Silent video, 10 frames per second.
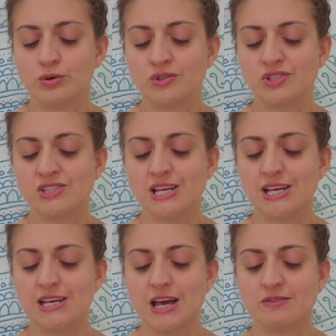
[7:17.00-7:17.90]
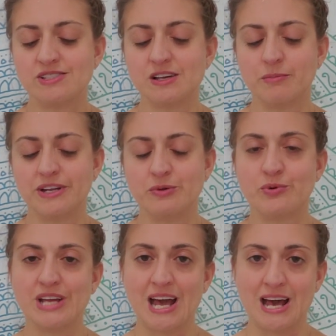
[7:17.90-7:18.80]
seeing how somebody
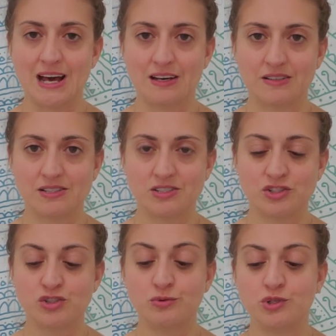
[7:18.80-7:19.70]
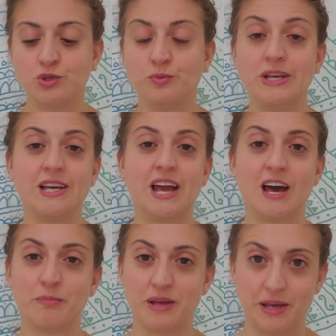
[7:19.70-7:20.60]
reacts to you being
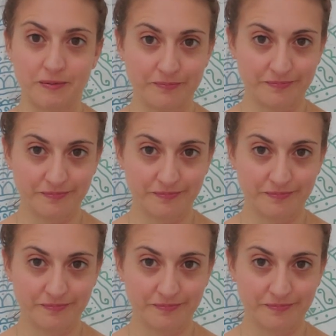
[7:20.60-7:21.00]
happy